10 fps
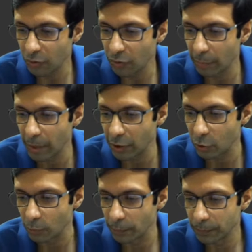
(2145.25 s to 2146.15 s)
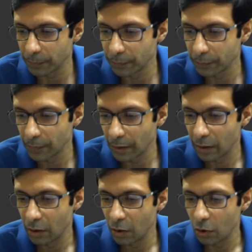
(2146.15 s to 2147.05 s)
3 by 2.
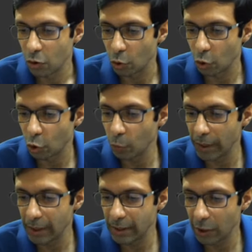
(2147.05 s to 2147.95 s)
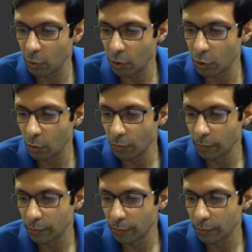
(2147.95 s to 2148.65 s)
So 2b is equal to